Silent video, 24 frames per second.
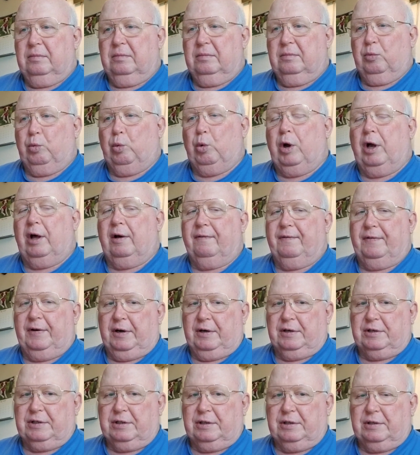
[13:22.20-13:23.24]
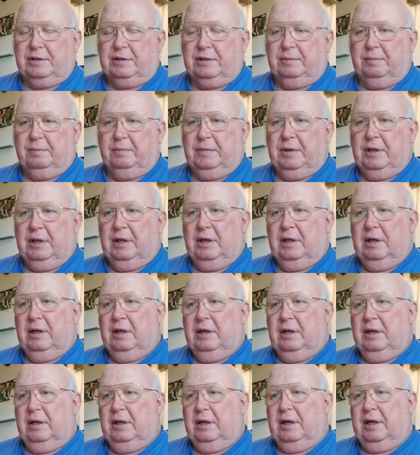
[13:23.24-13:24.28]
welfare system.
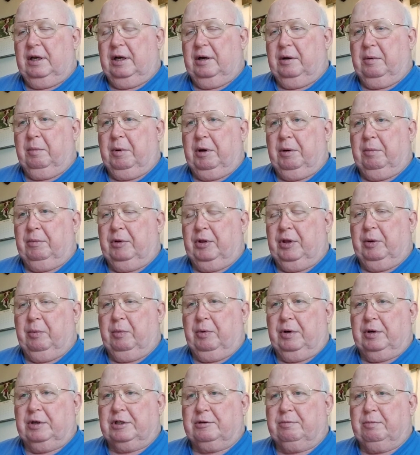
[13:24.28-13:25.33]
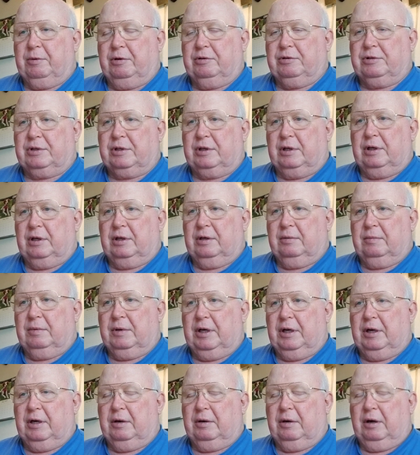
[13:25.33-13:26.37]
Remember, they weren't supposed
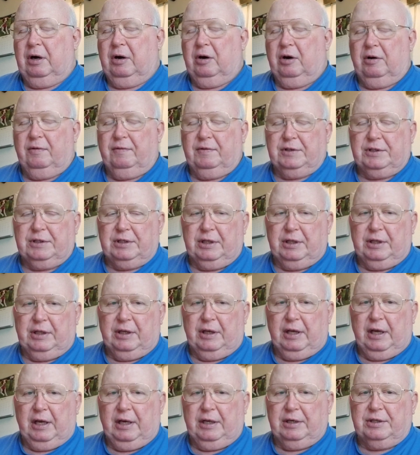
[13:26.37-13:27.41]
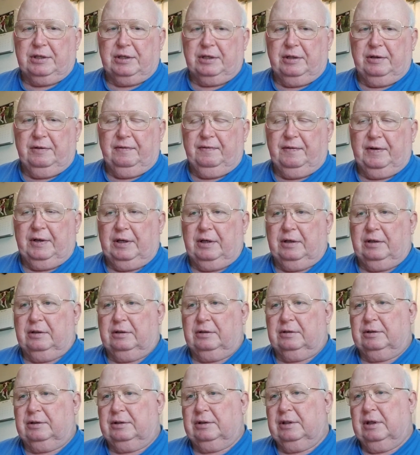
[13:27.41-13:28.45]
to, harvest to the edge of the
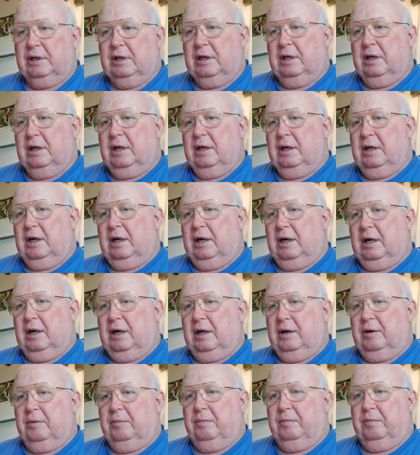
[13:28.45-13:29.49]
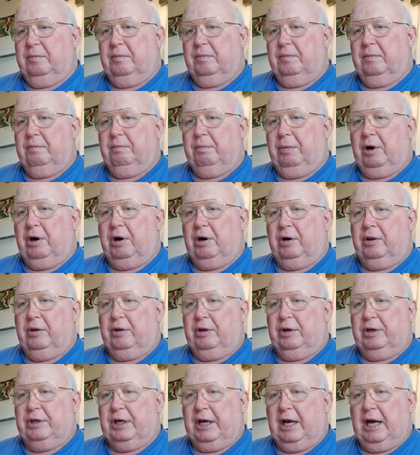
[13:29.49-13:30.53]
fields. Part of
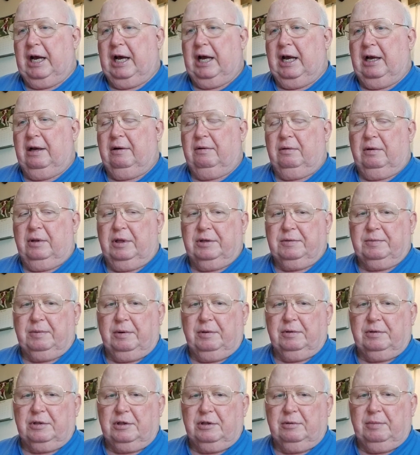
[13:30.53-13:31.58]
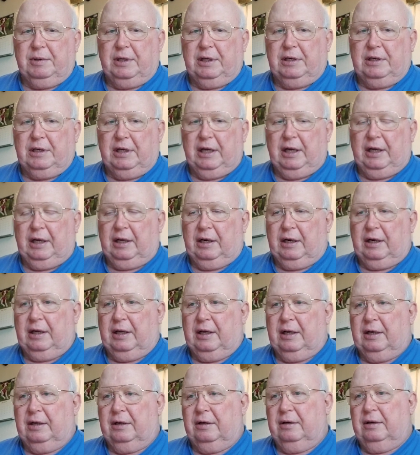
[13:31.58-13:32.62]
the tithe was supposed to be taken
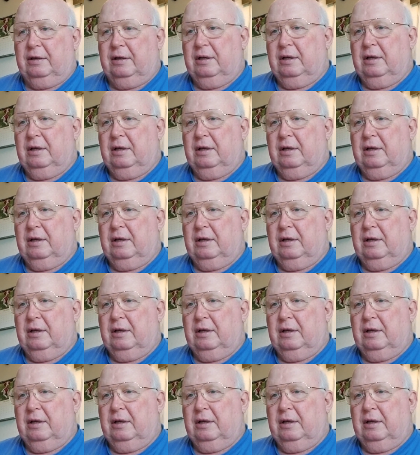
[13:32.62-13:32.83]
in